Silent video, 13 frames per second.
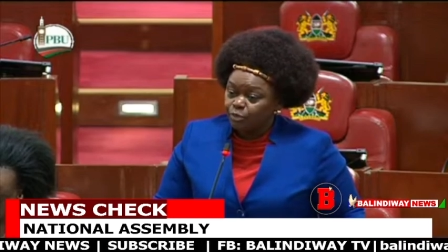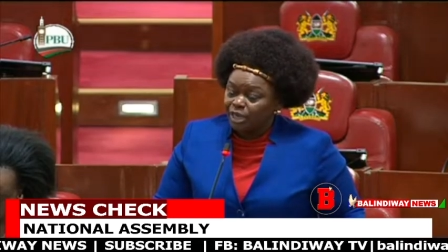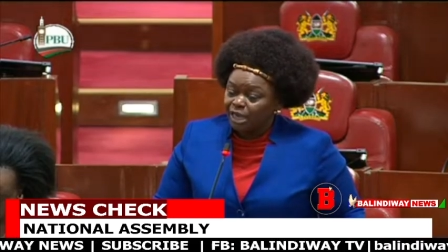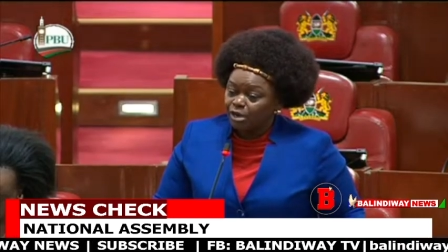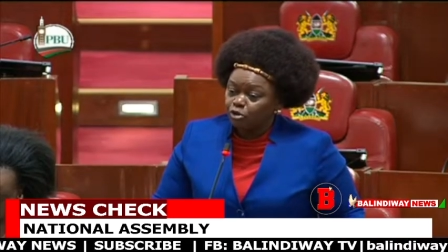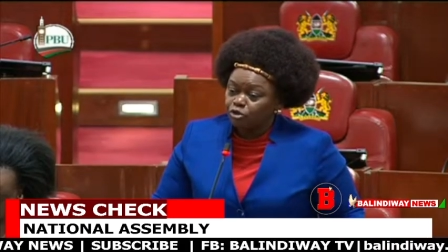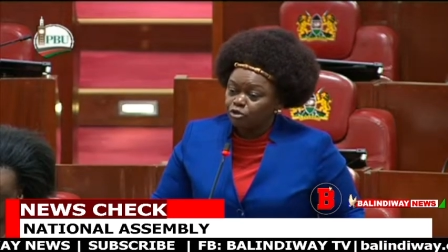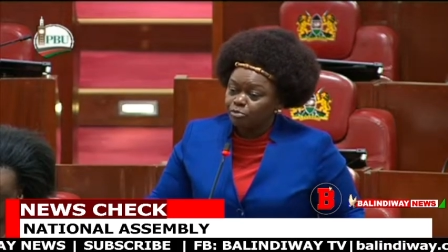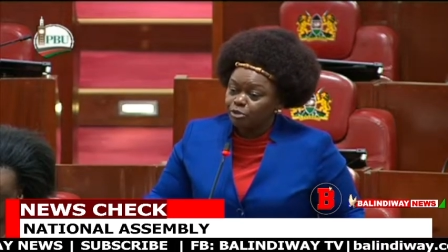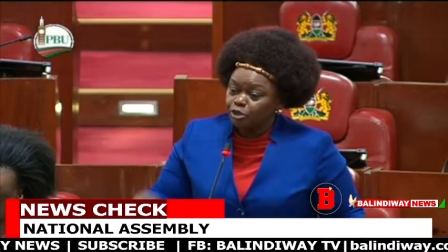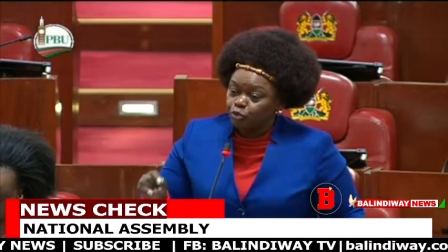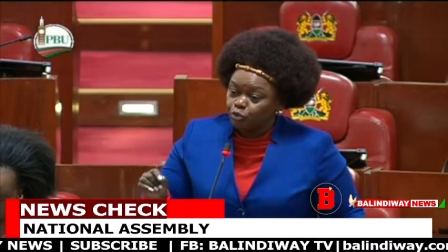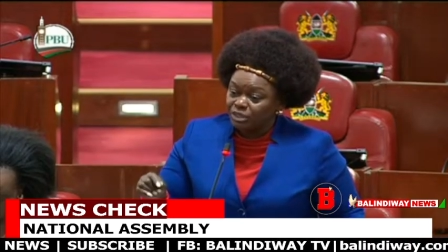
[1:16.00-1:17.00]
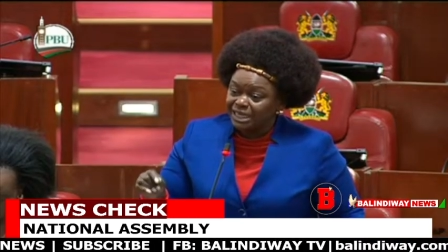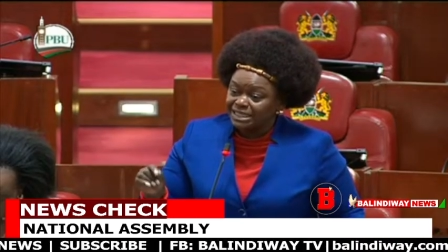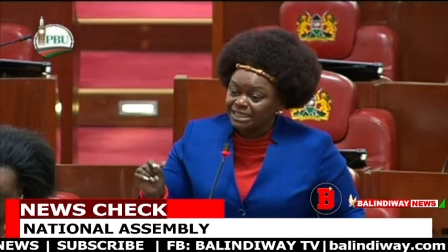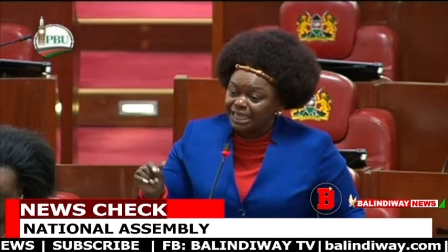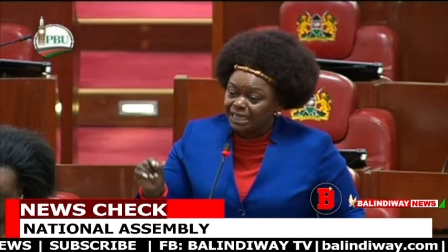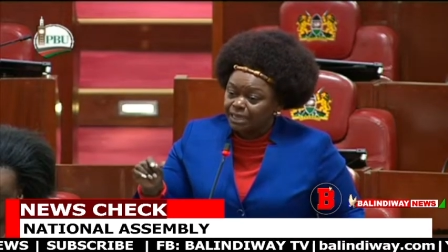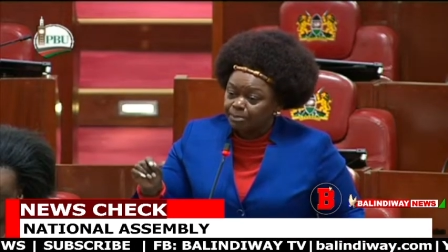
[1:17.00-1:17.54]
We cannot be used
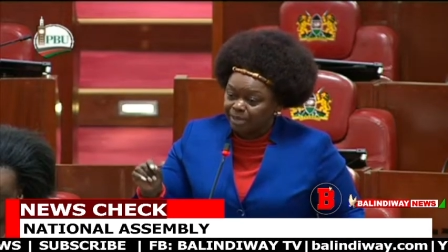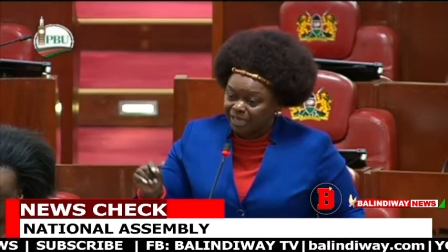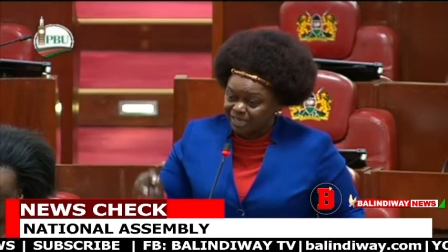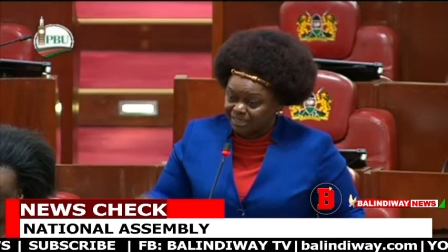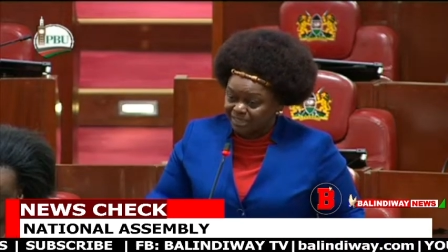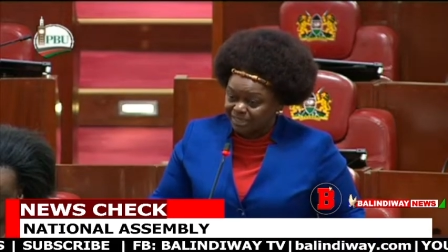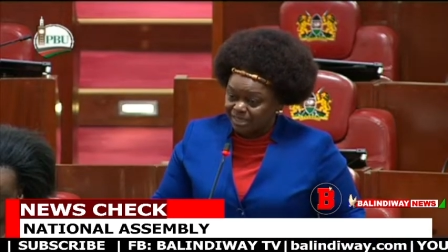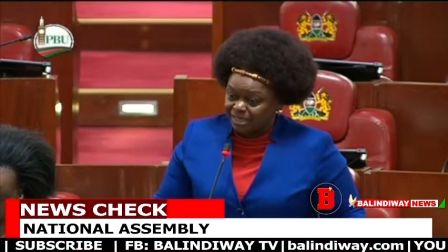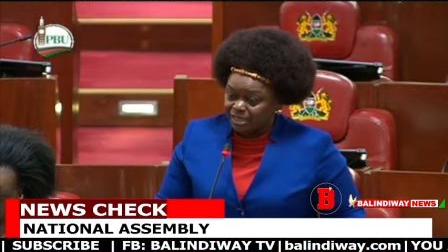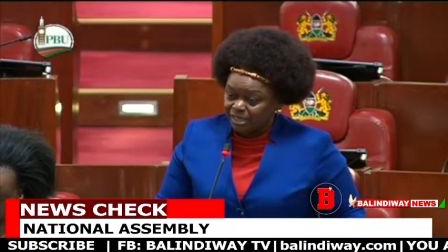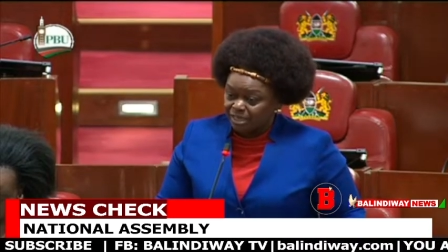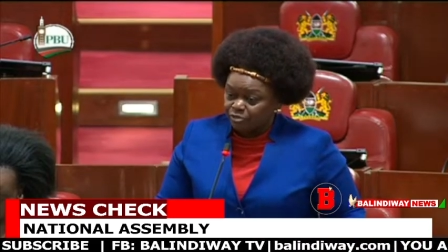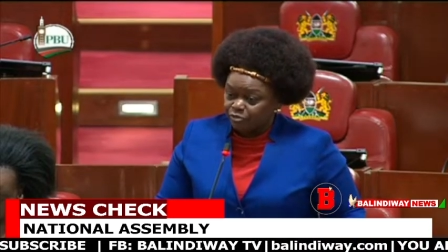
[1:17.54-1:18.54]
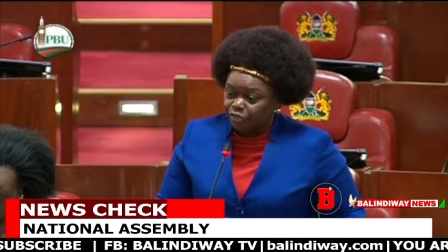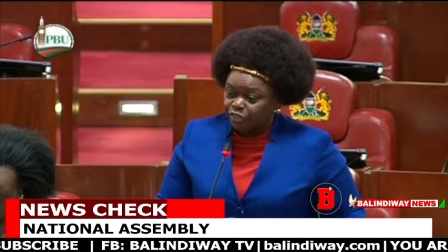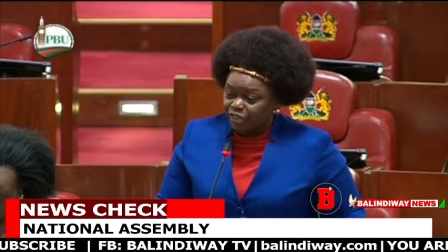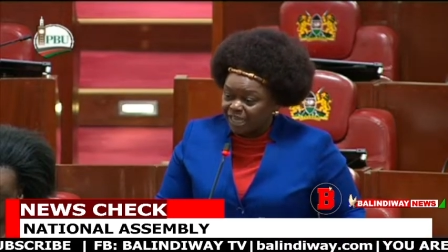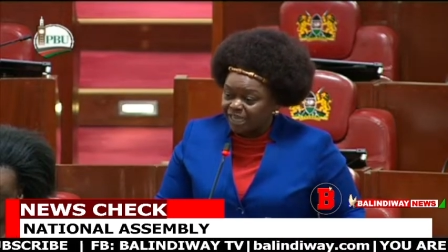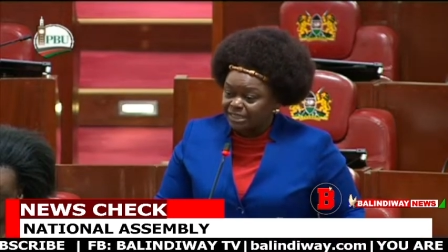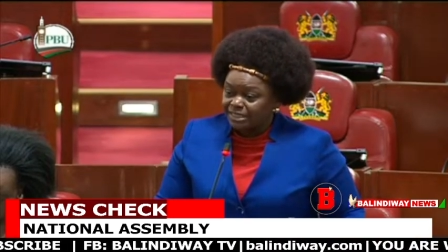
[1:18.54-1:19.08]
as guinea pigs for
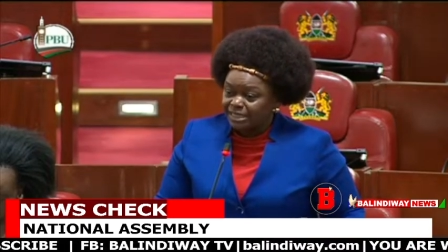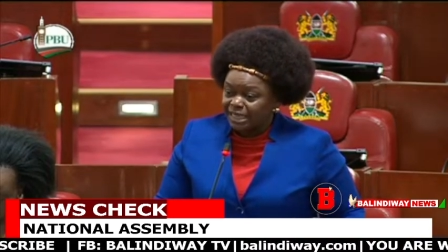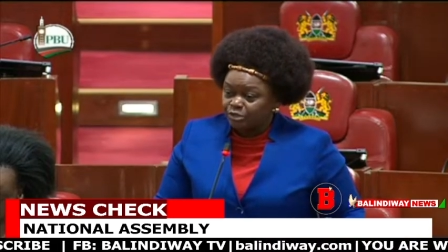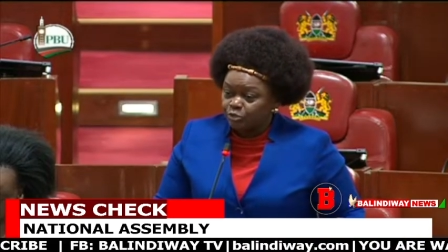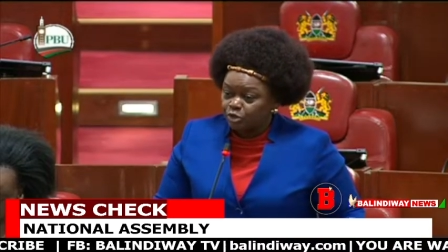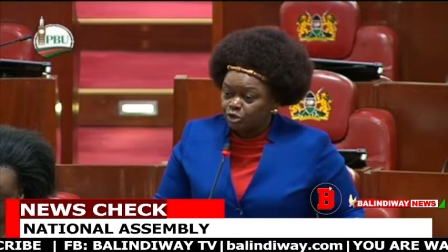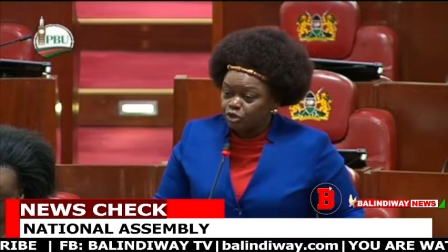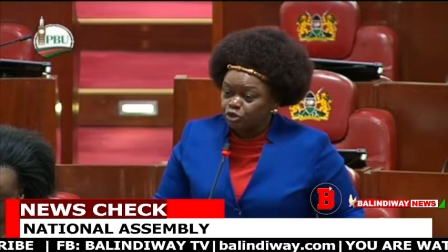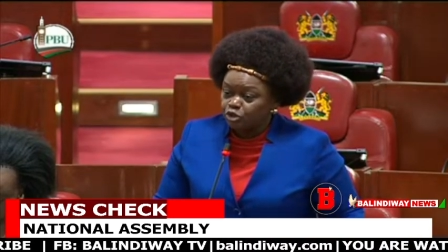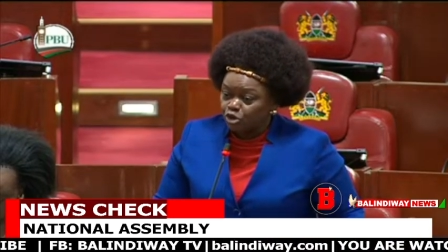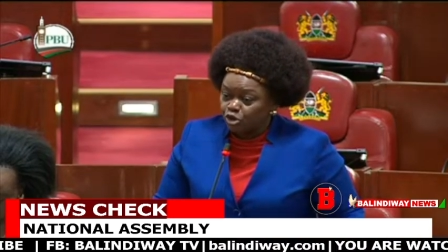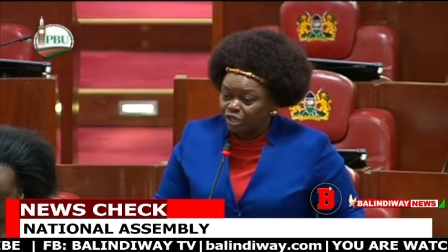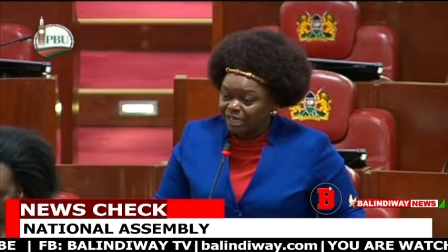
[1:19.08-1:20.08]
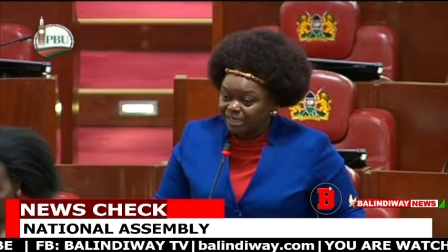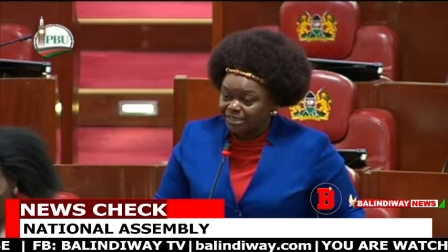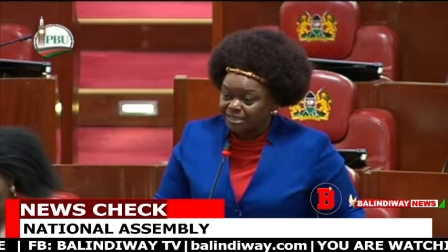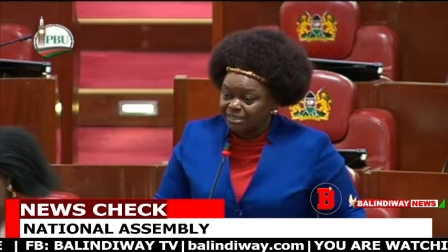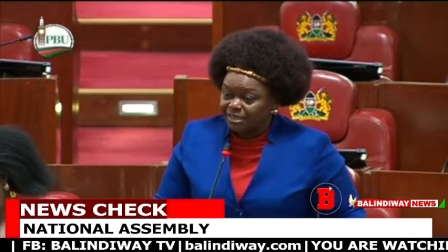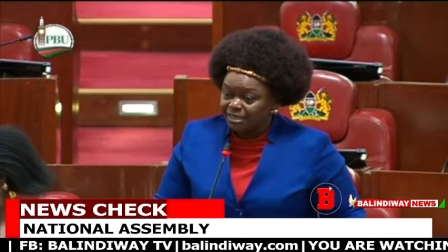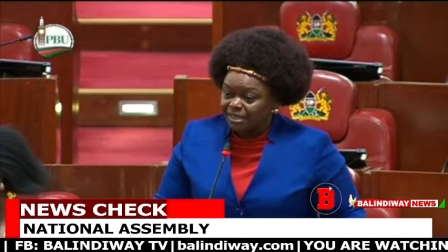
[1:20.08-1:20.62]
things that we don't know
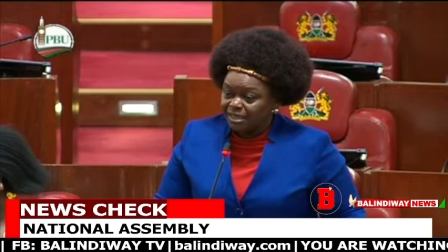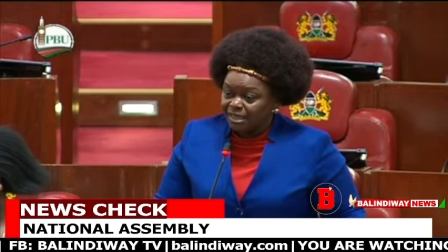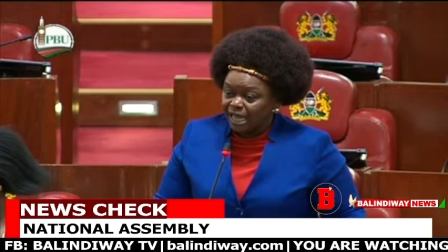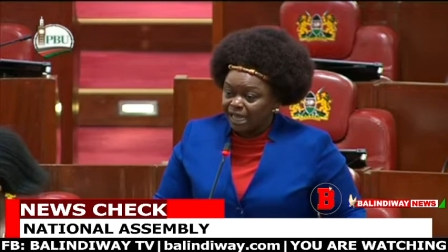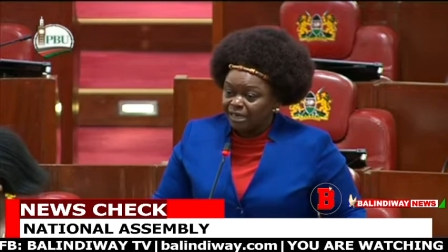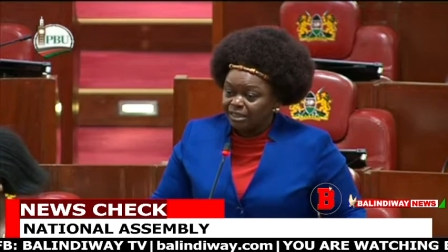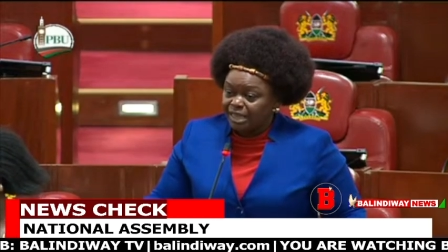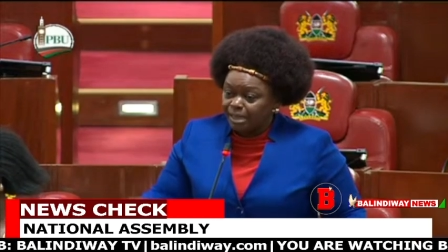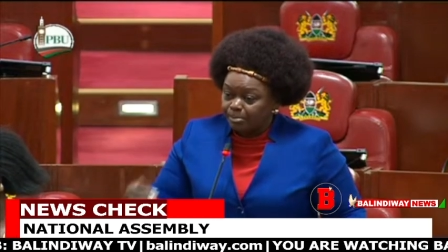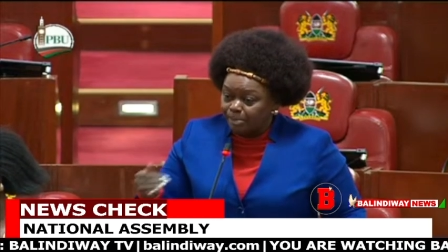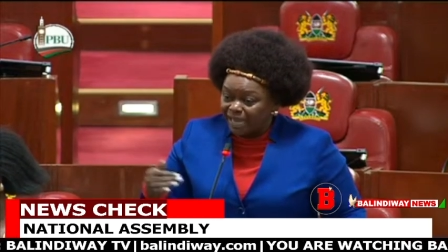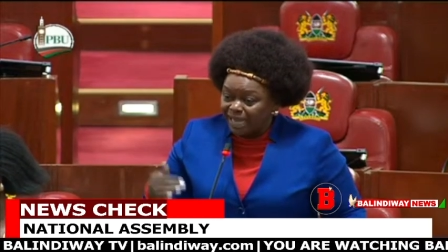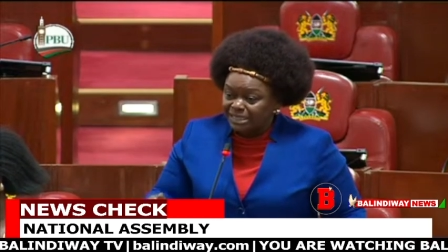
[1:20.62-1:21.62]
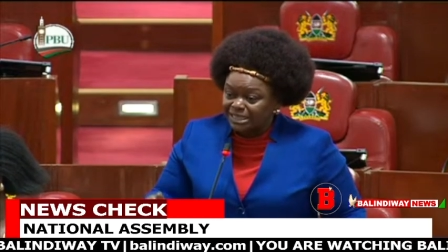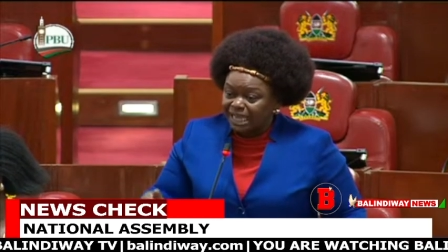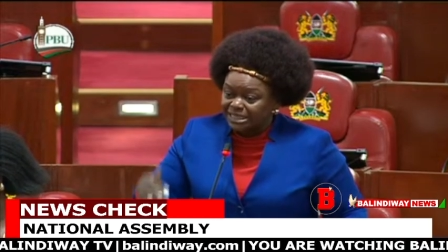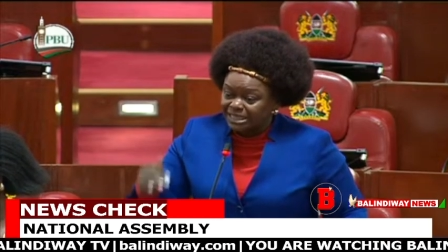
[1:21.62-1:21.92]
yet and the impact.